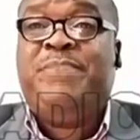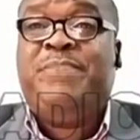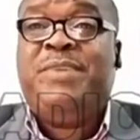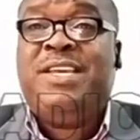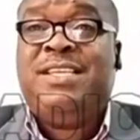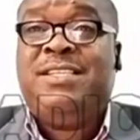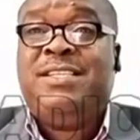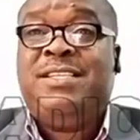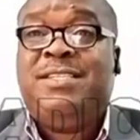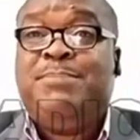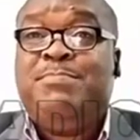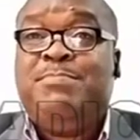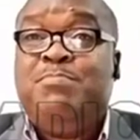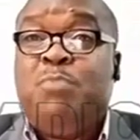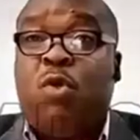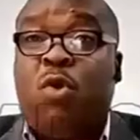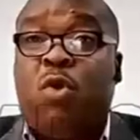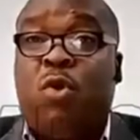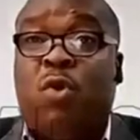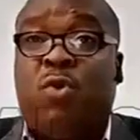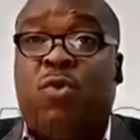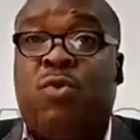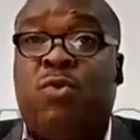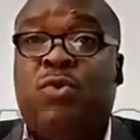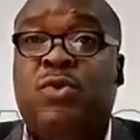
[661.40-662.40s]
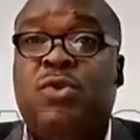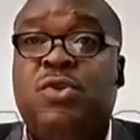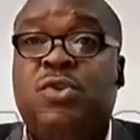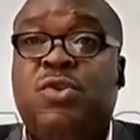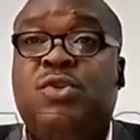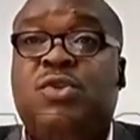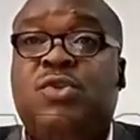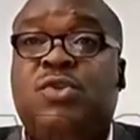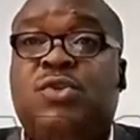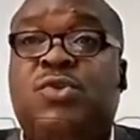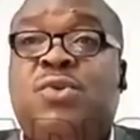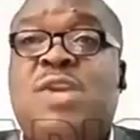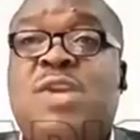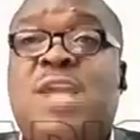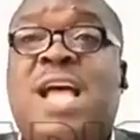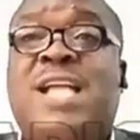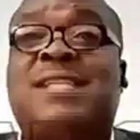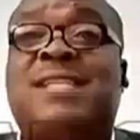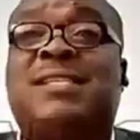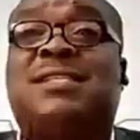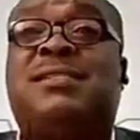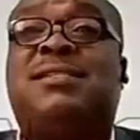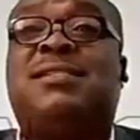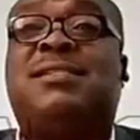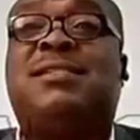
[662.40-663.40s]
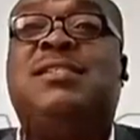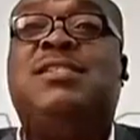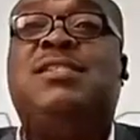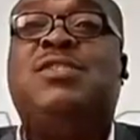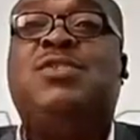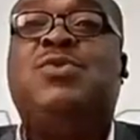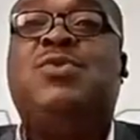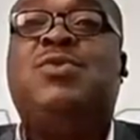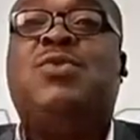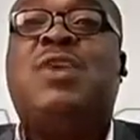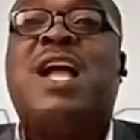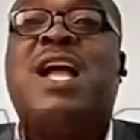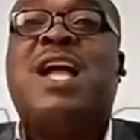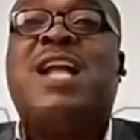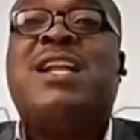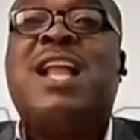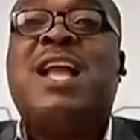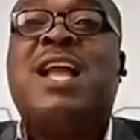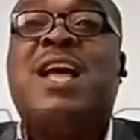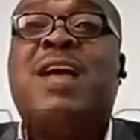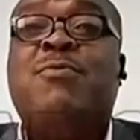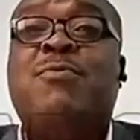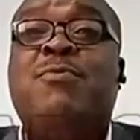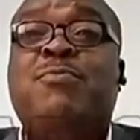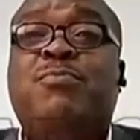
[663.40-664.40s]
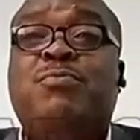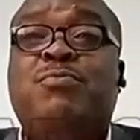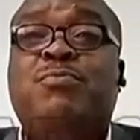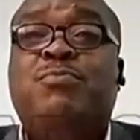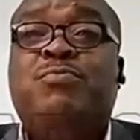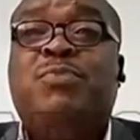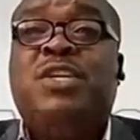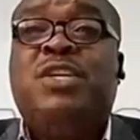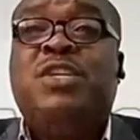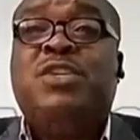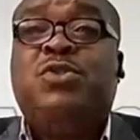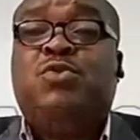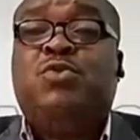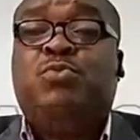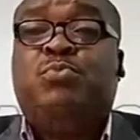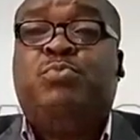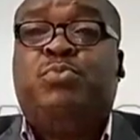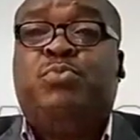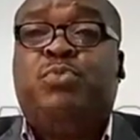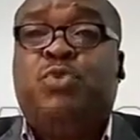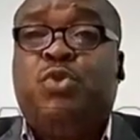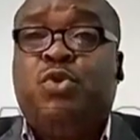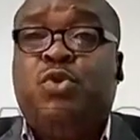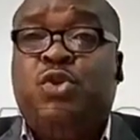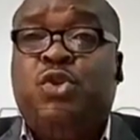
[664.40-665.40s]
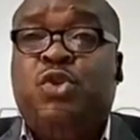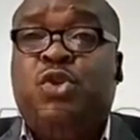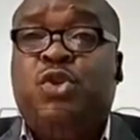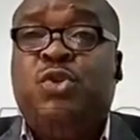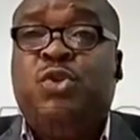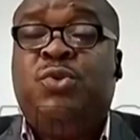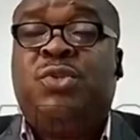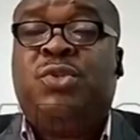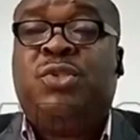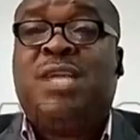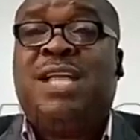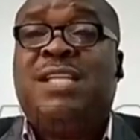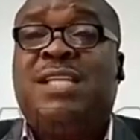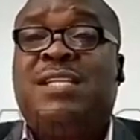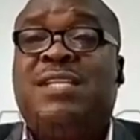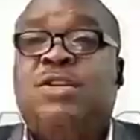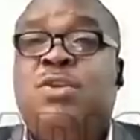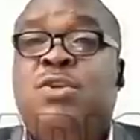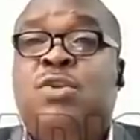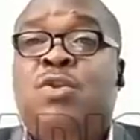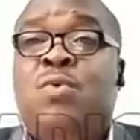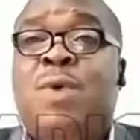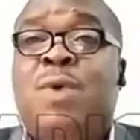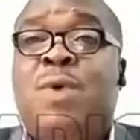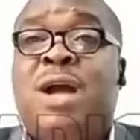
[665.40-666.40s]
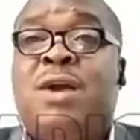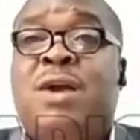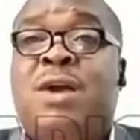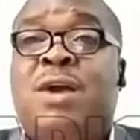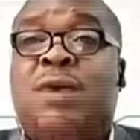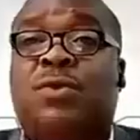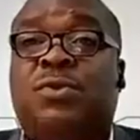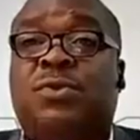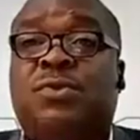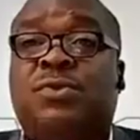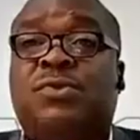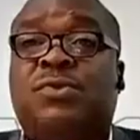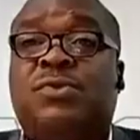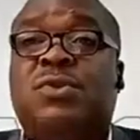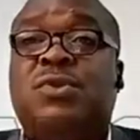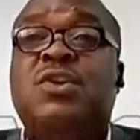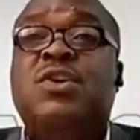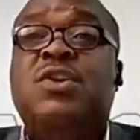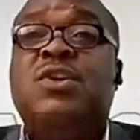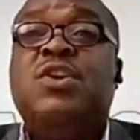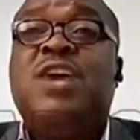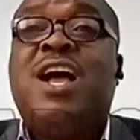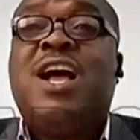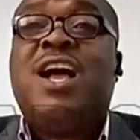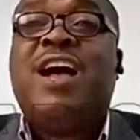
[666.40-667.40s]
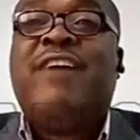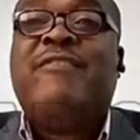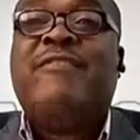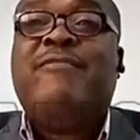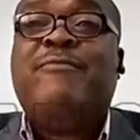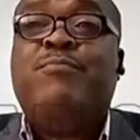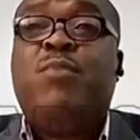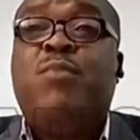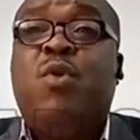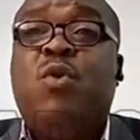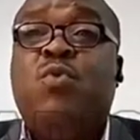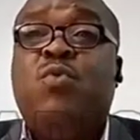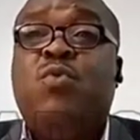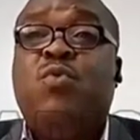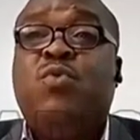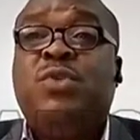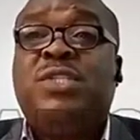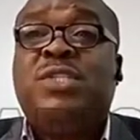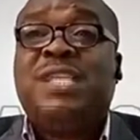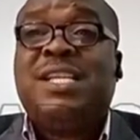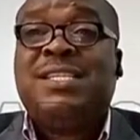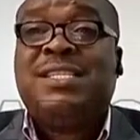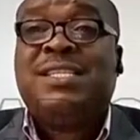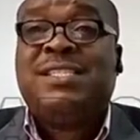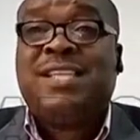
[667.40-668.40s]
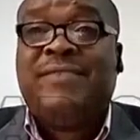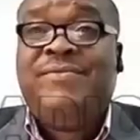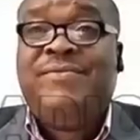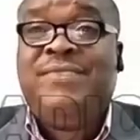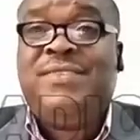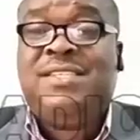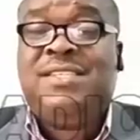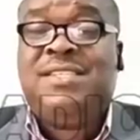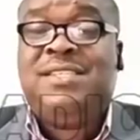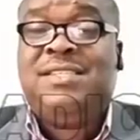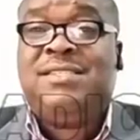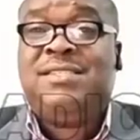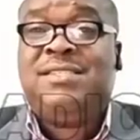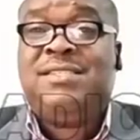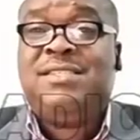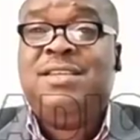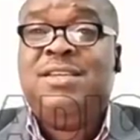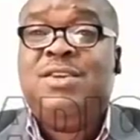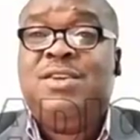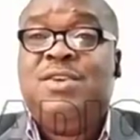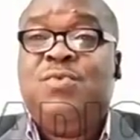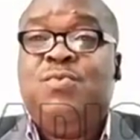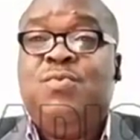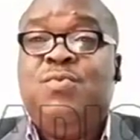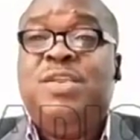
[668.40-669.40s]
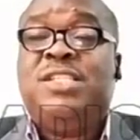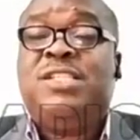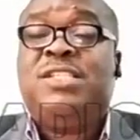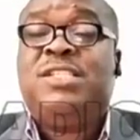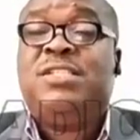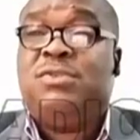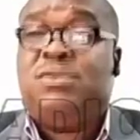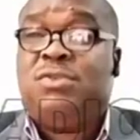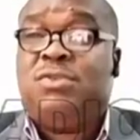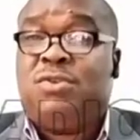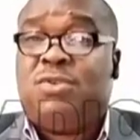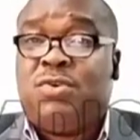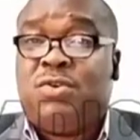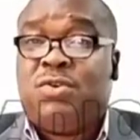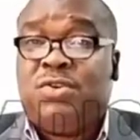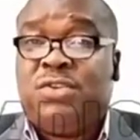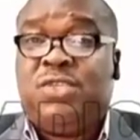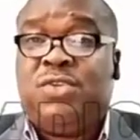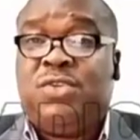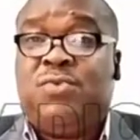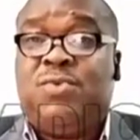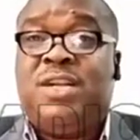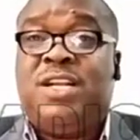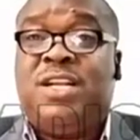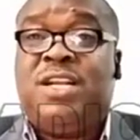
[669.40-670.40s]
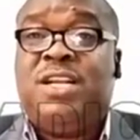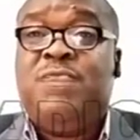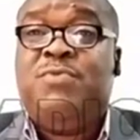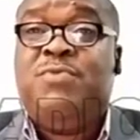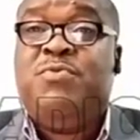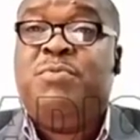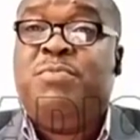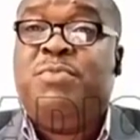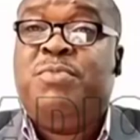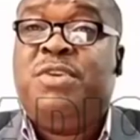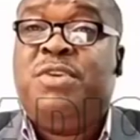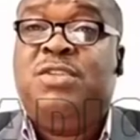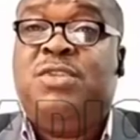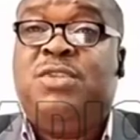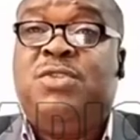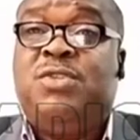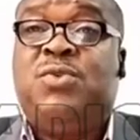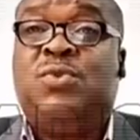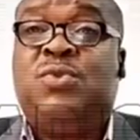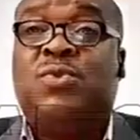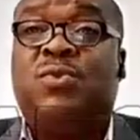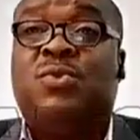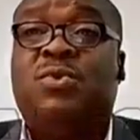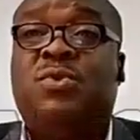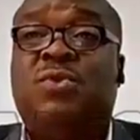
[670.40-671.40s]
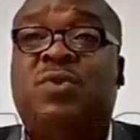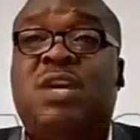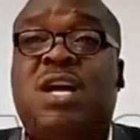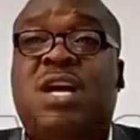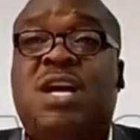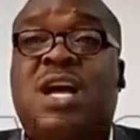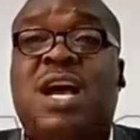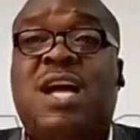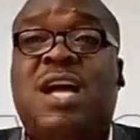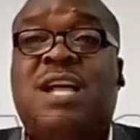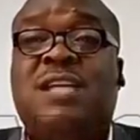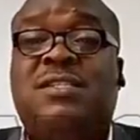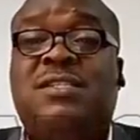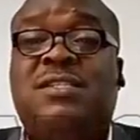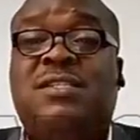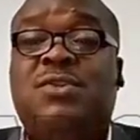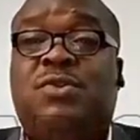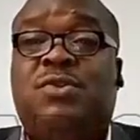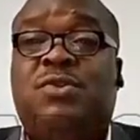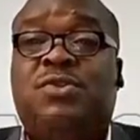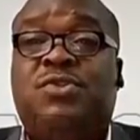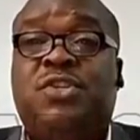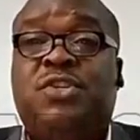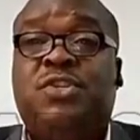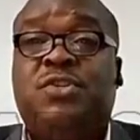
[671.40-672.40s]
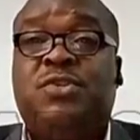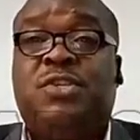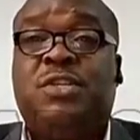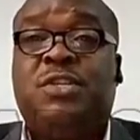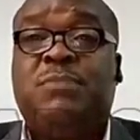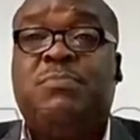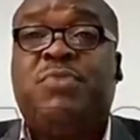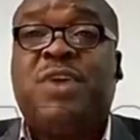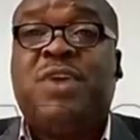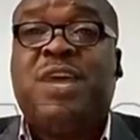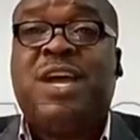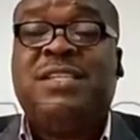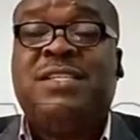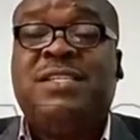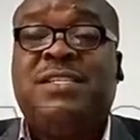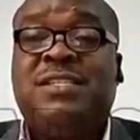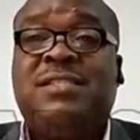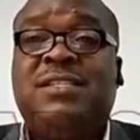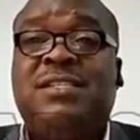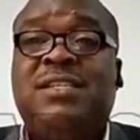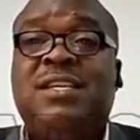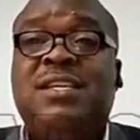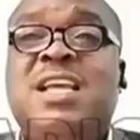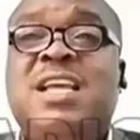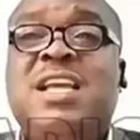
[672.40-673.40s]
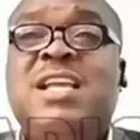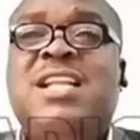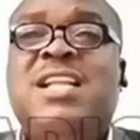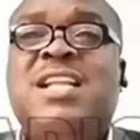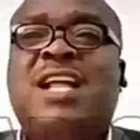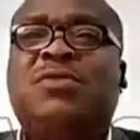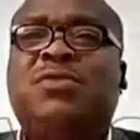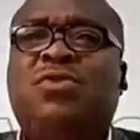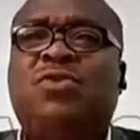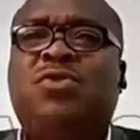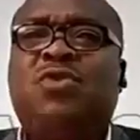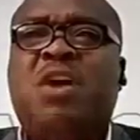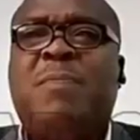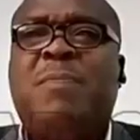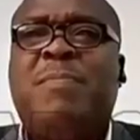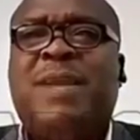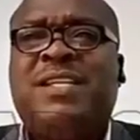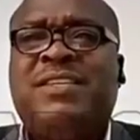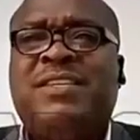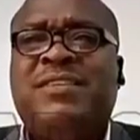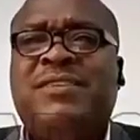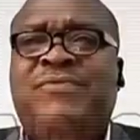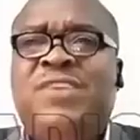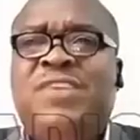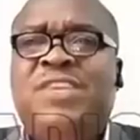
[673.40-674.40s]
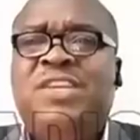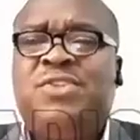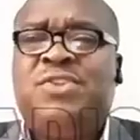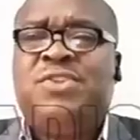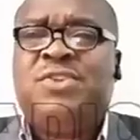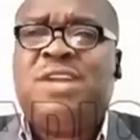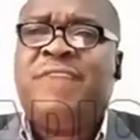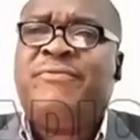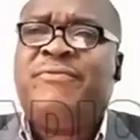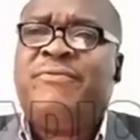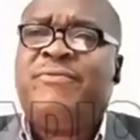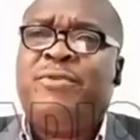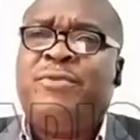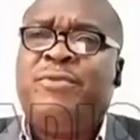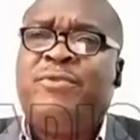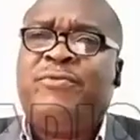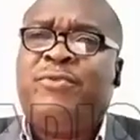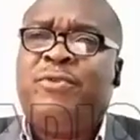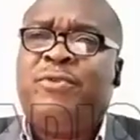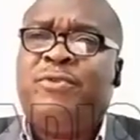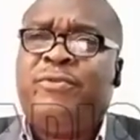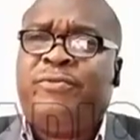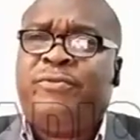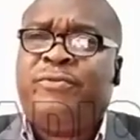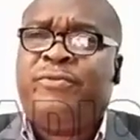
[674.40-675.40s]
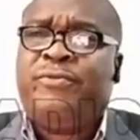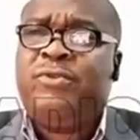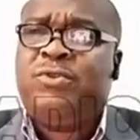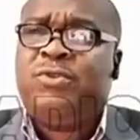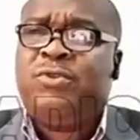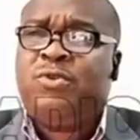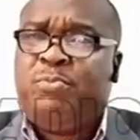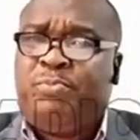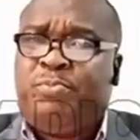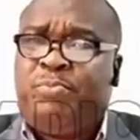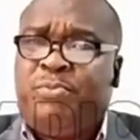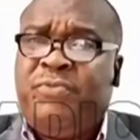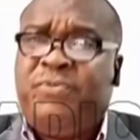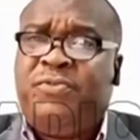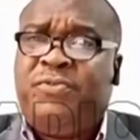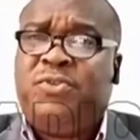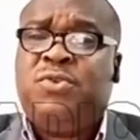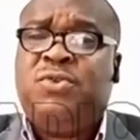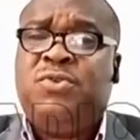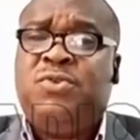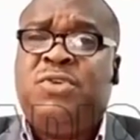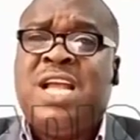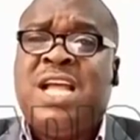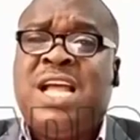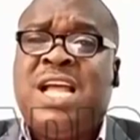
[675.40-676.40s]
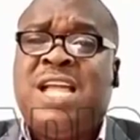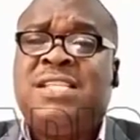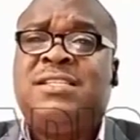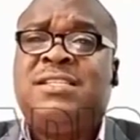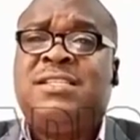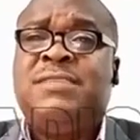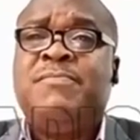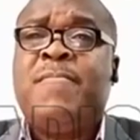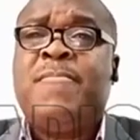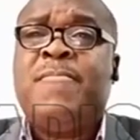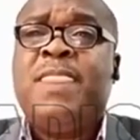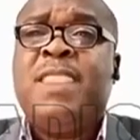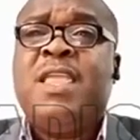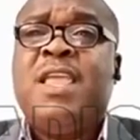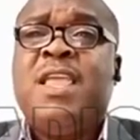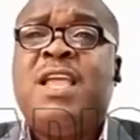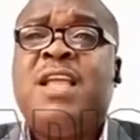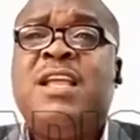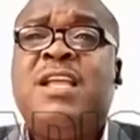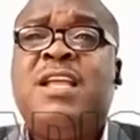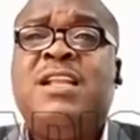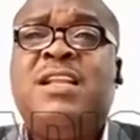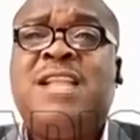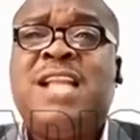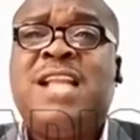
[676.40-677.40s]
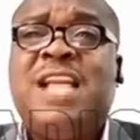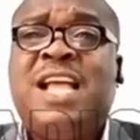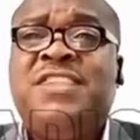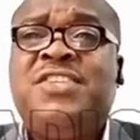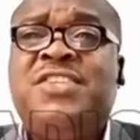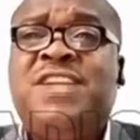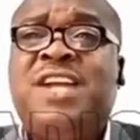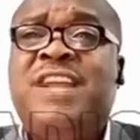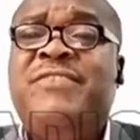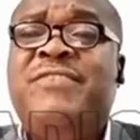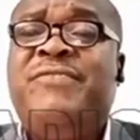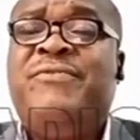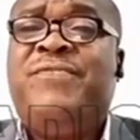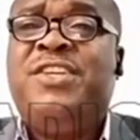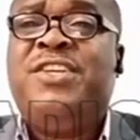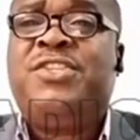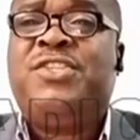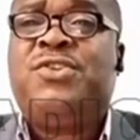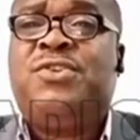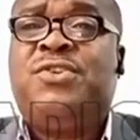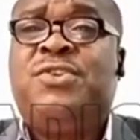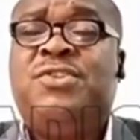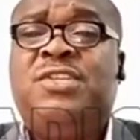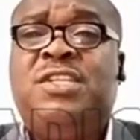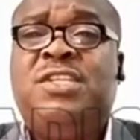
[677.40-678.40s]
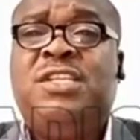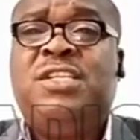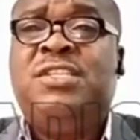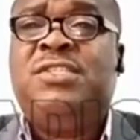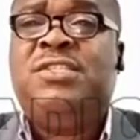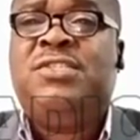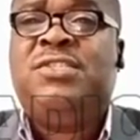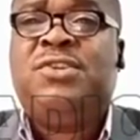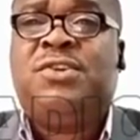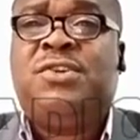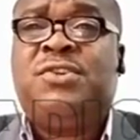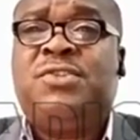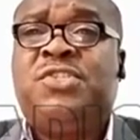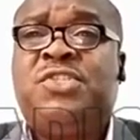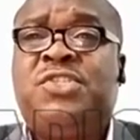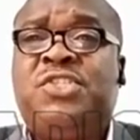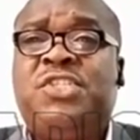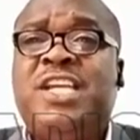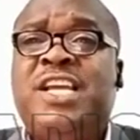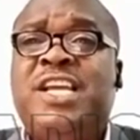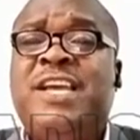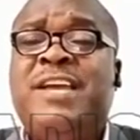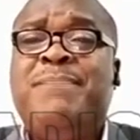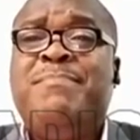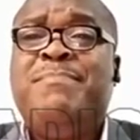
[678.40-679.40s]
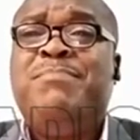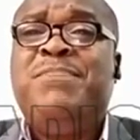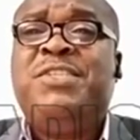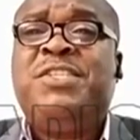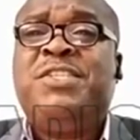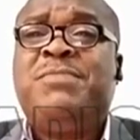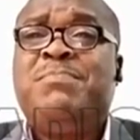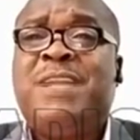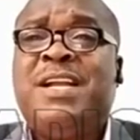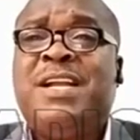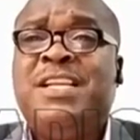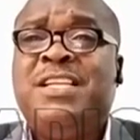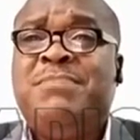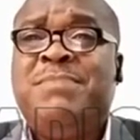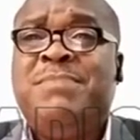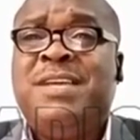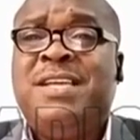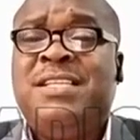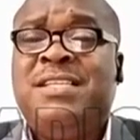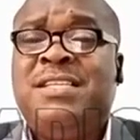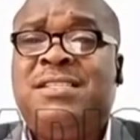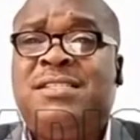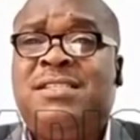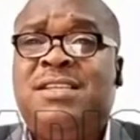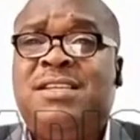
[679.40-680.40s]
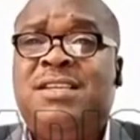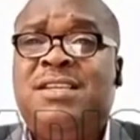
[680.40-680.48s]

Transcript: base more, so that you can now begin to produce at a lower cost, have more goods and services, which consequently will begin to see us reducing prices. Now, to talk about inflation, to prove to you that Nigerian inflation is just shared mismanagement